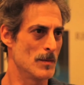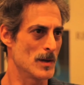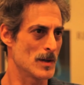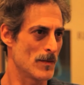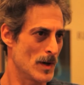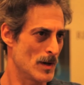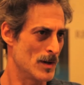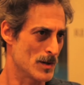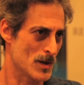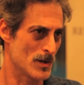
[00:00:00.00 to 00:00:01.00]
because I've got
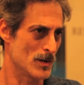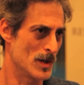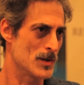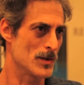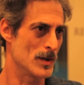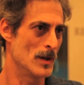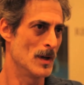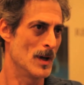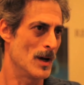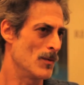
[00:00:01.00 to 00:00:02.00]
internal injury,
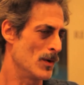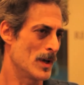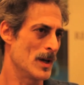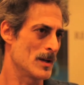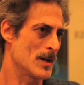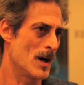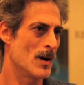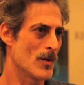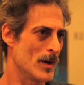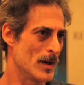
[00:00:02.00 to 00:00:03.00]
I really can't
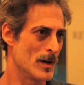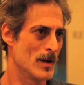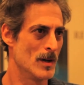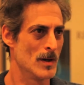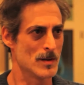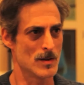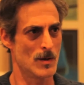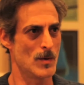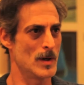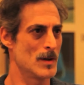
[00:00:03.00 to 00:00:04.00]
tolerate it.
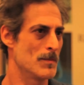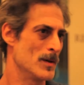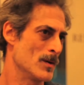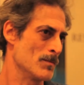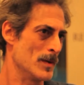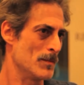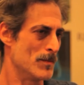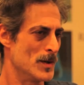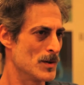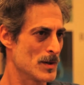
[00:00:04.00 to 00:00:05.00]
So I wound up you know,
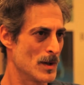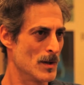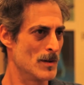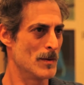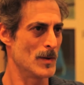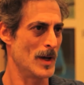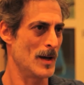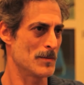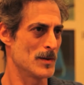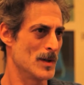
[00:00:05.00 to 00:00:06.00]
using it a little bit when I
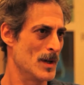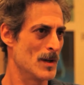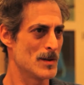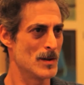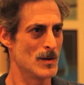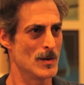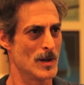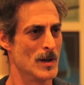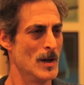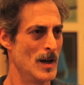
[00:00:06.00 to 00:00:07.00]
absolutely needed to and
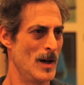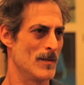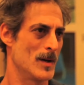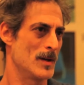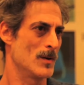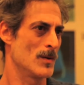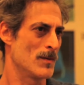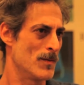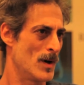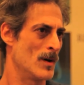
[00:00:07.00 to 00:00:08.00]
then having to deal with
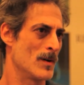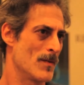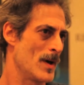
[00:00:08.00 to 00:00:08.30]
the fallout of